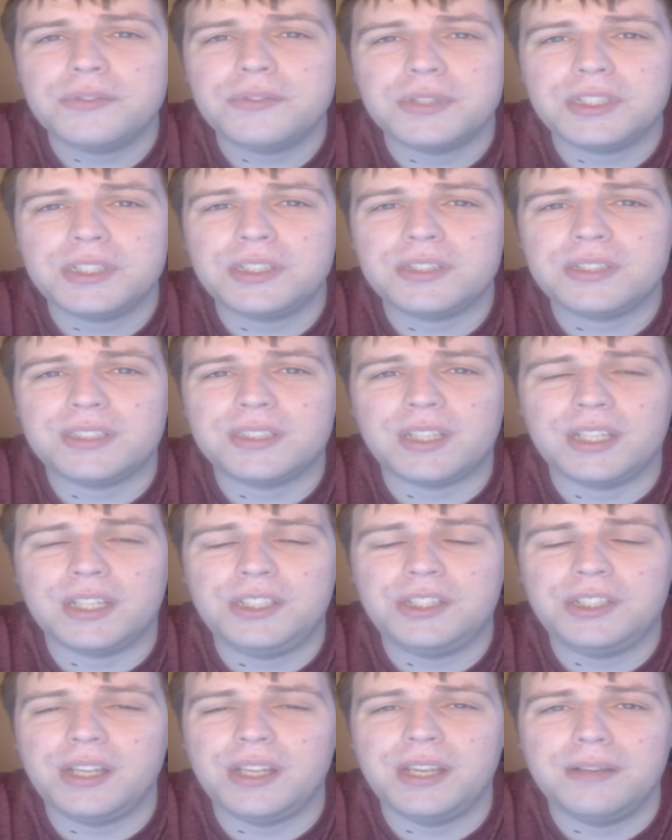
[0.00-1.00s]
which is
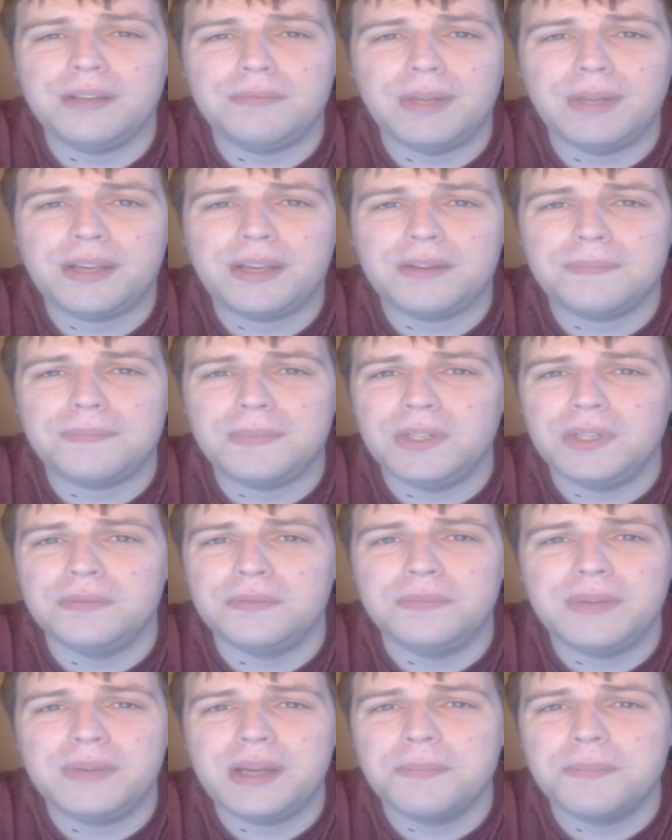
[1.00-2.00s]
essentially like a
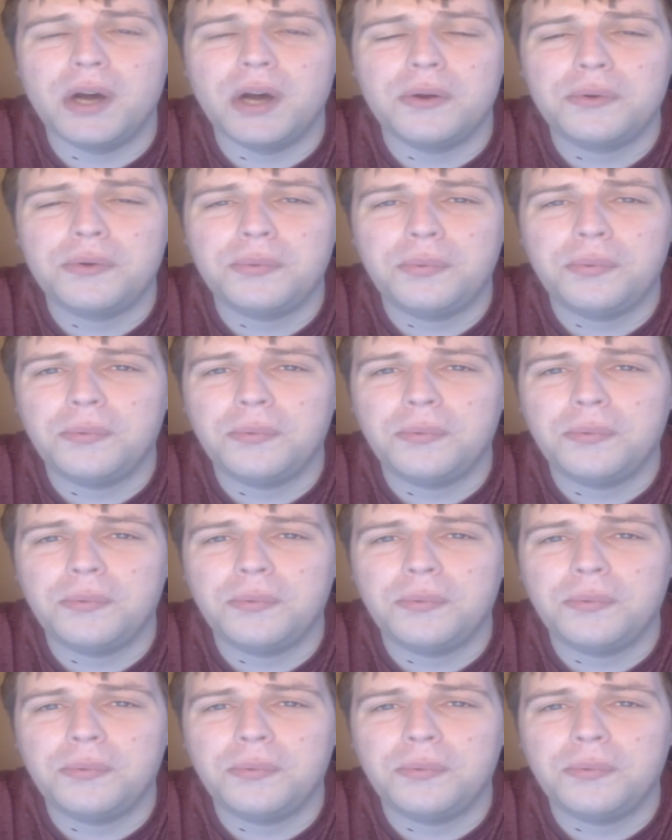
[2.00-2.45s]
little emote